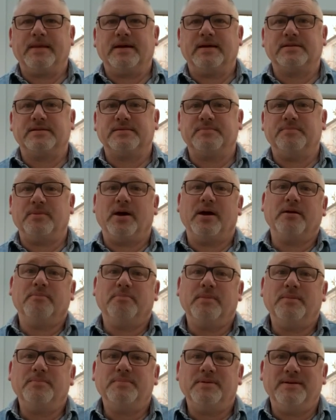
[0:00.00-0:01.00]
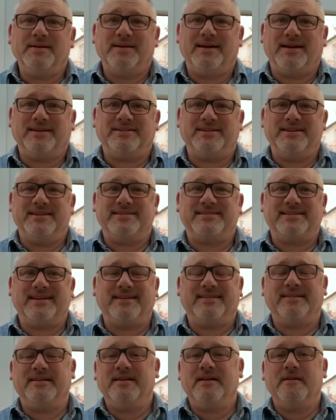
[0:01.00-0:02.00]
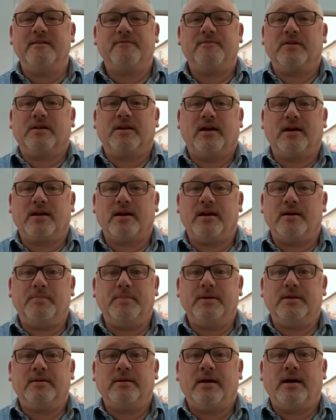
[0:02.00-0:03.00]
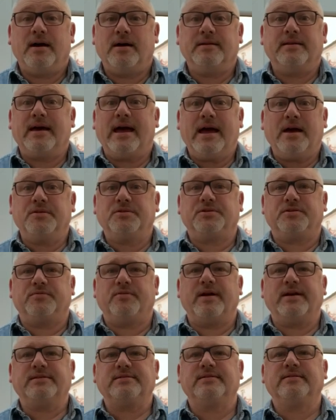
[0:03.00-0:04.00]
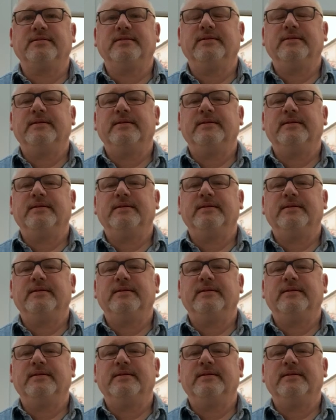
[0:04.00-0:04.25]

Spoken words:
as my own mum actually said, feel like I'm under house arrest.